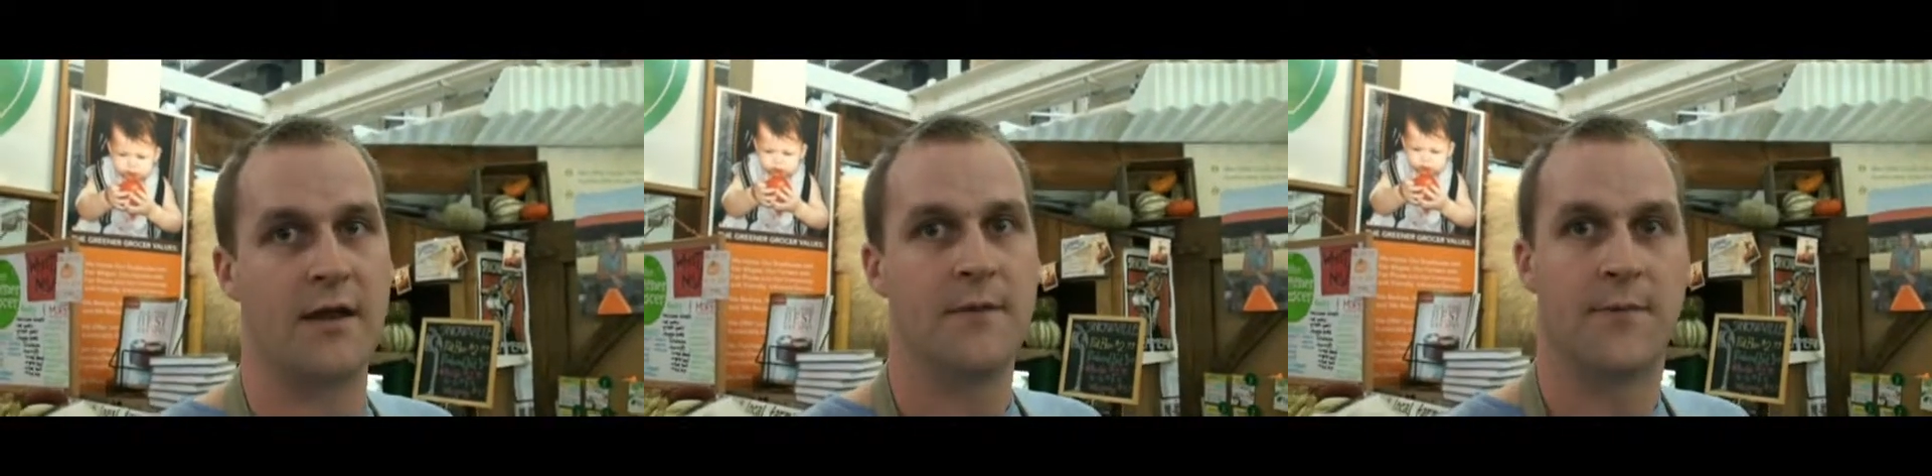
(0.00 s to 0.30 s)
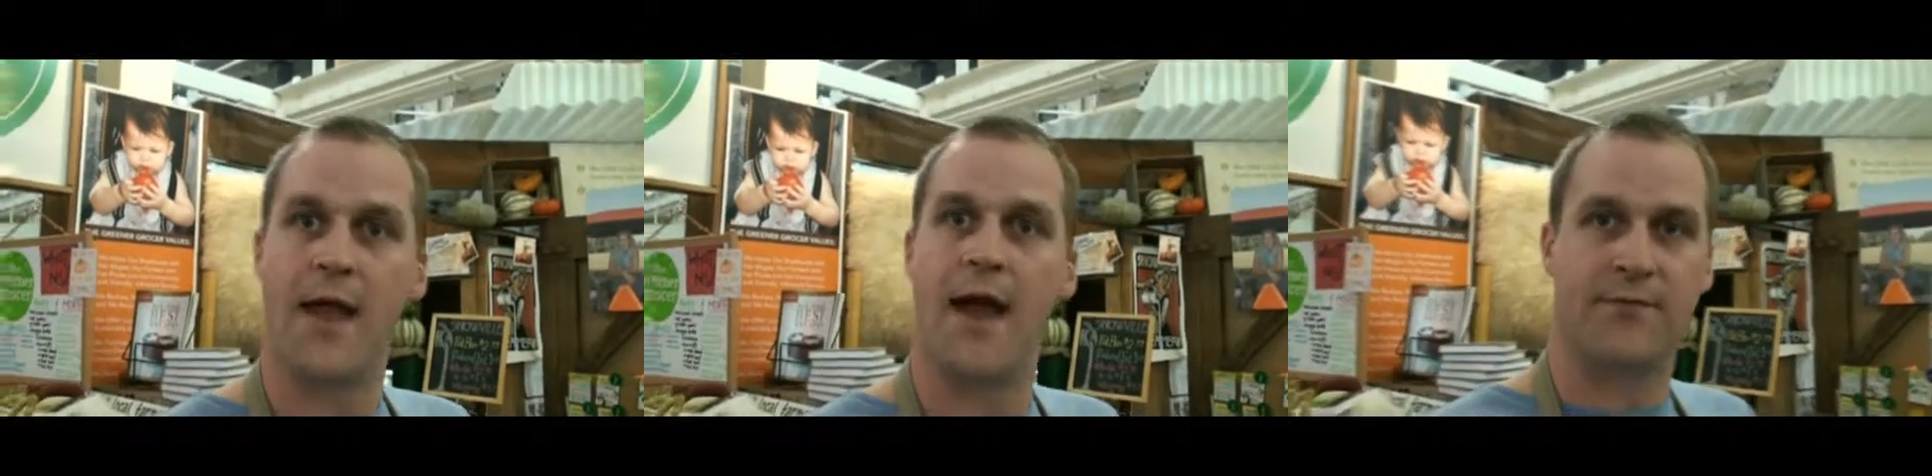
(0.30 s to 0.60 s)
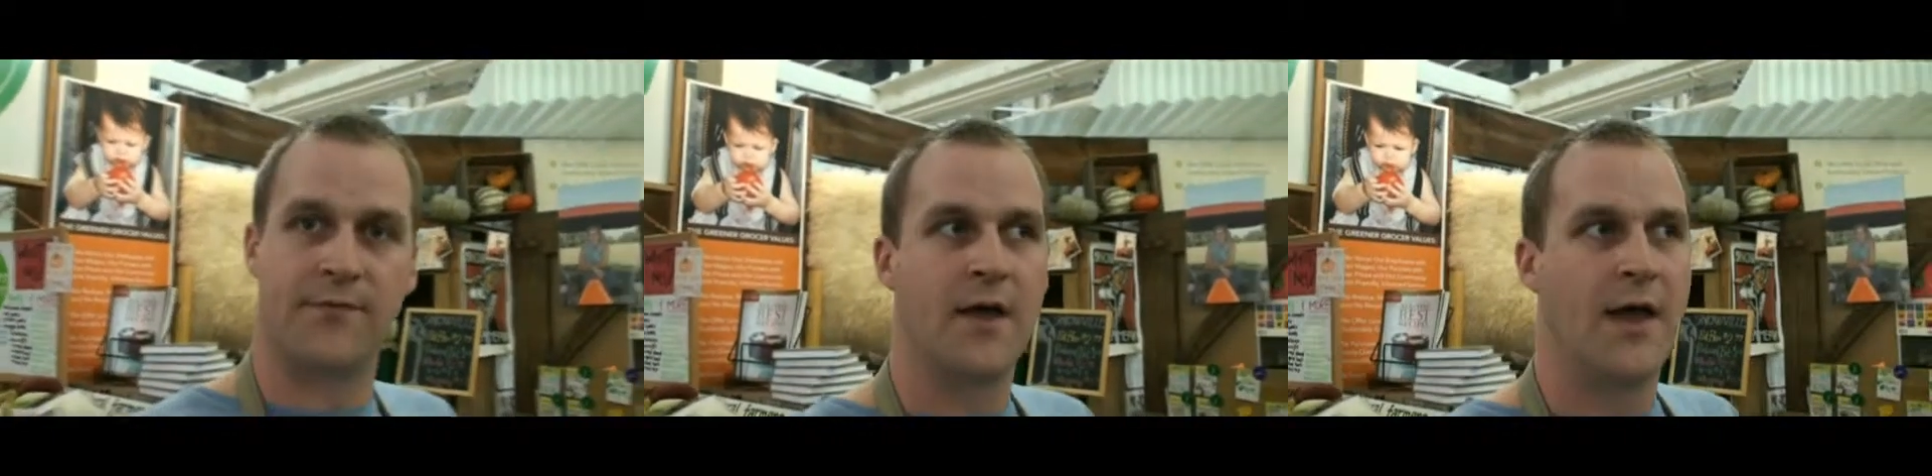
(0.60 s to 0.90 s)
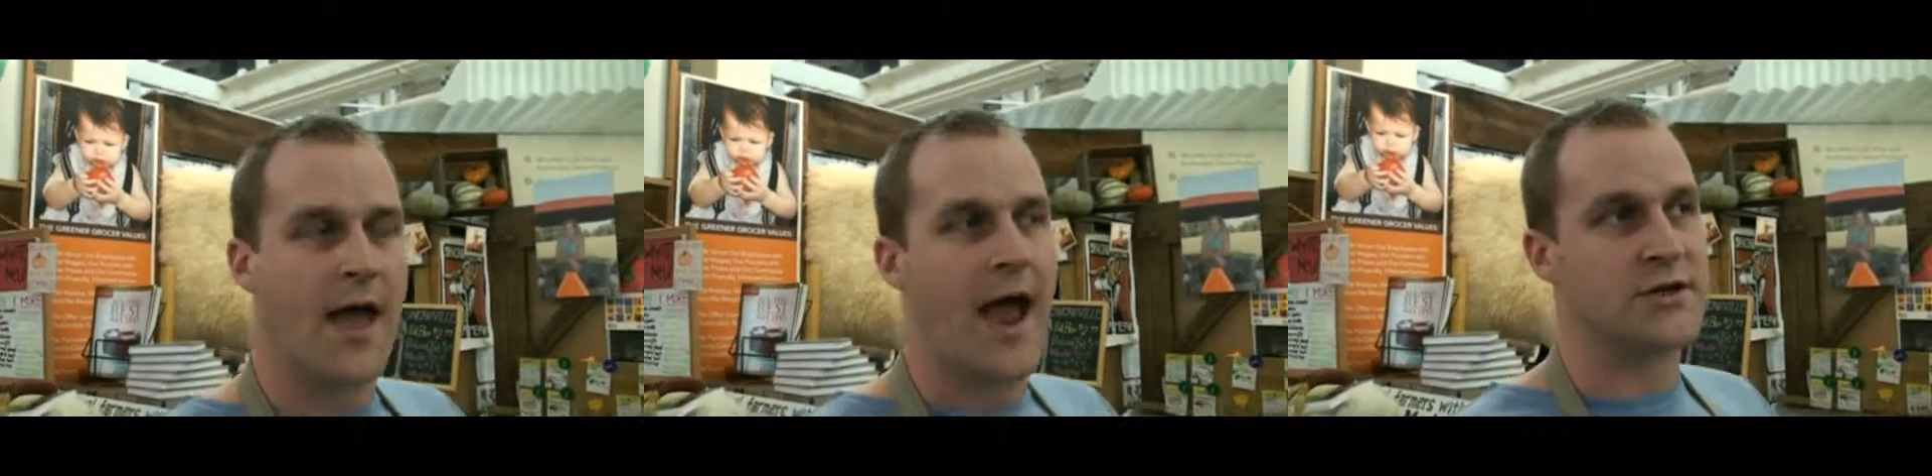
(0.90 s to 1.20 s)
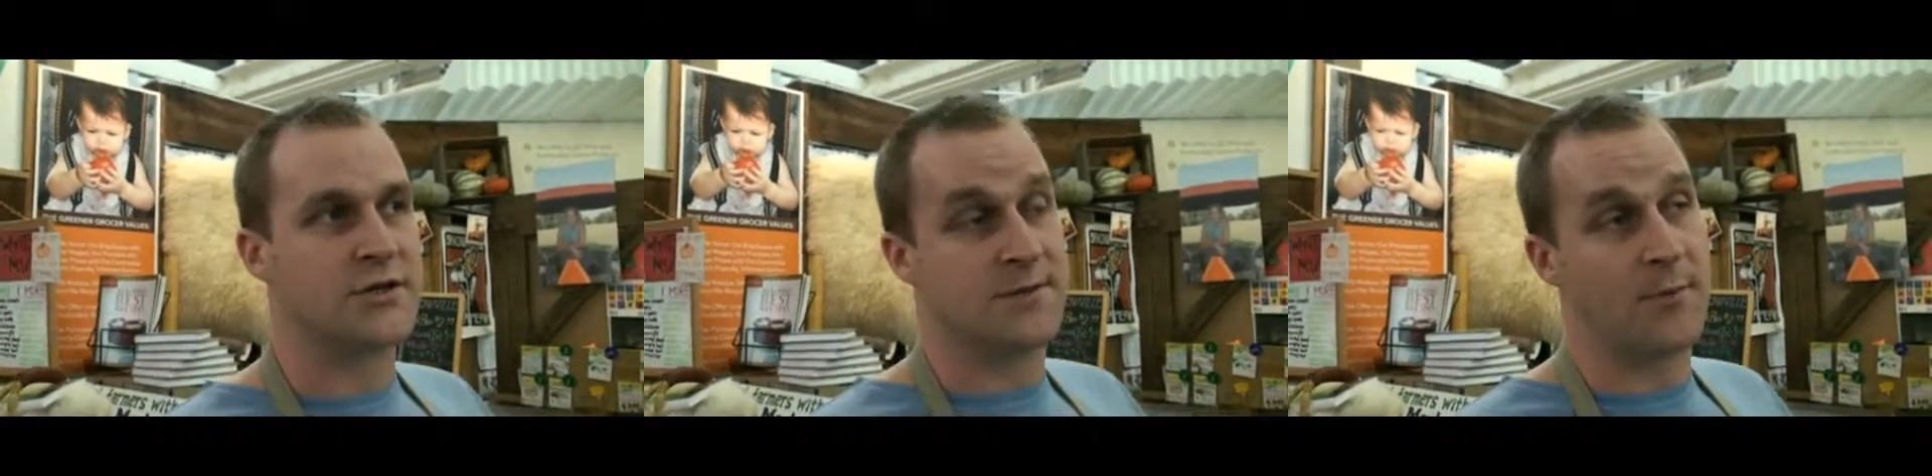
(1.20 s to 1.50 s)
Yeah.
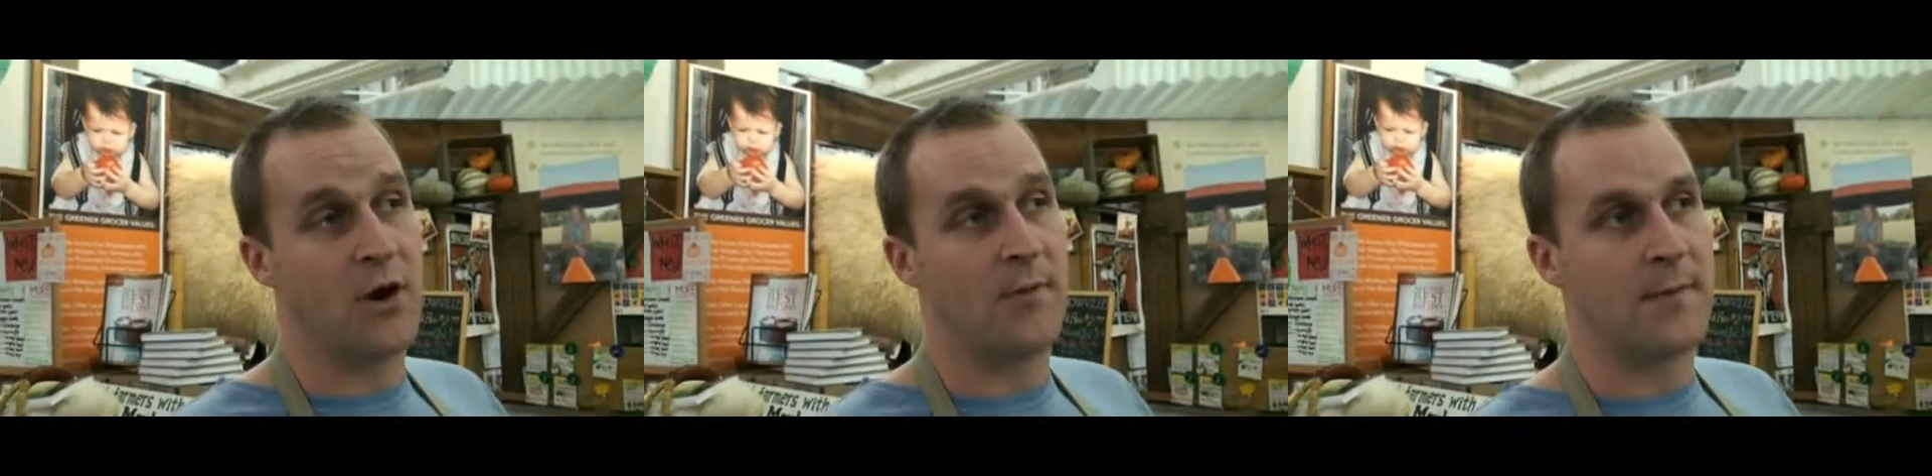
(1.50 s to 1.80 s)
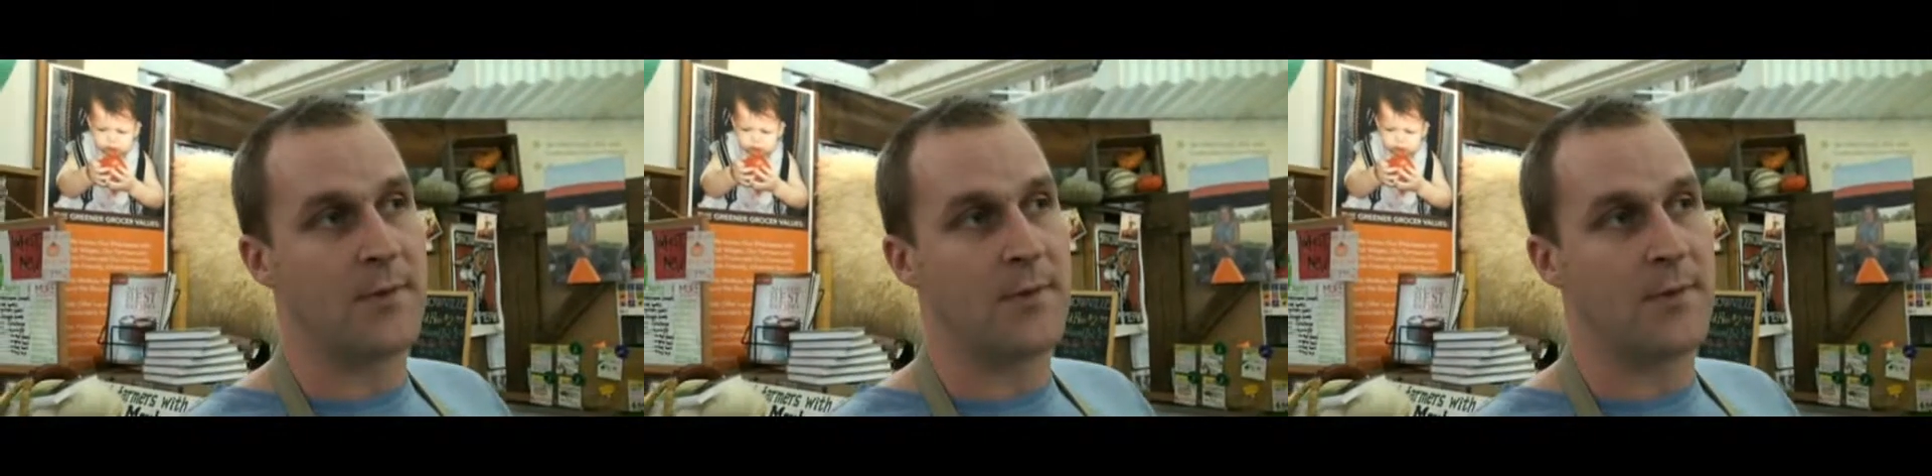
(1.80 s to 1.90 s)
Actually, tomorrow I might